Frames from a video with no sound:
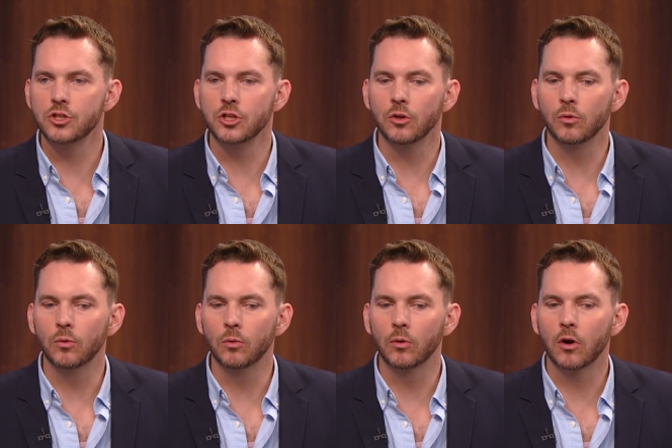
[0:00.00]

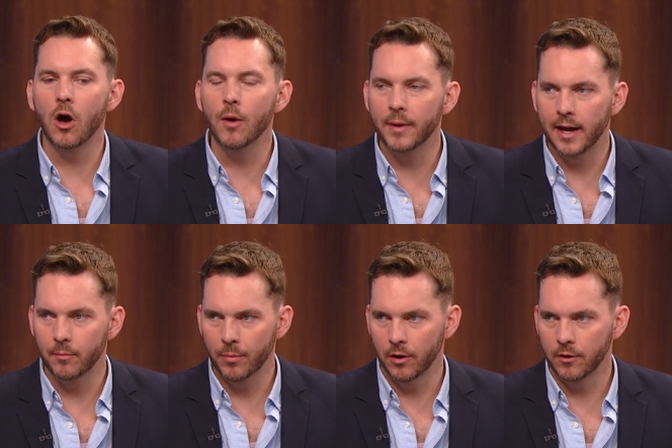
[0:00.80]
to
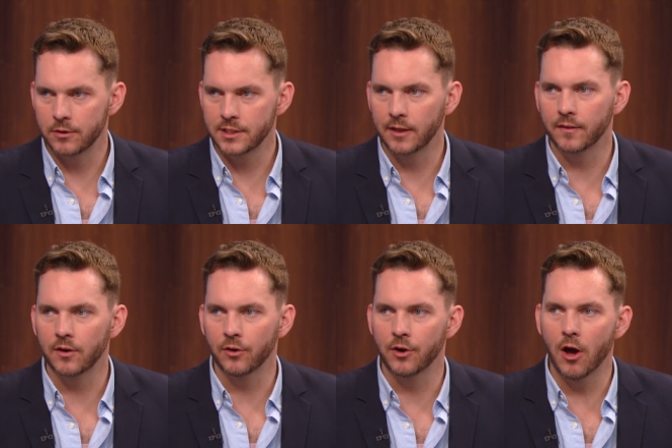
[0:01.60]
combat park cruising
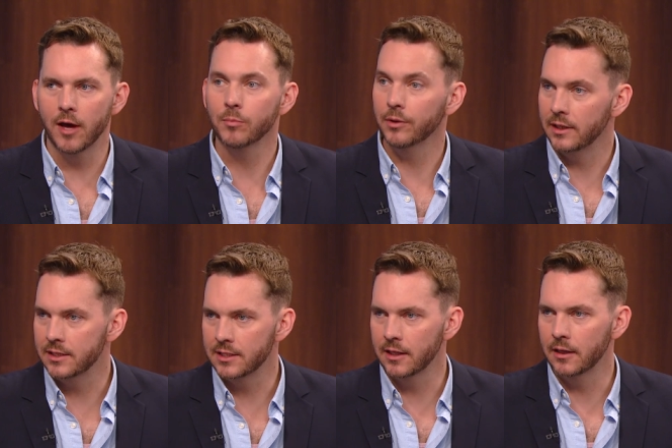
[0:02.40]
that are not
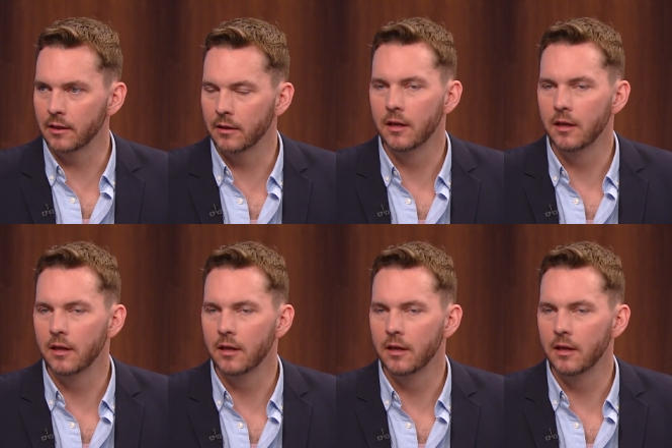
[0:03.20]
policing.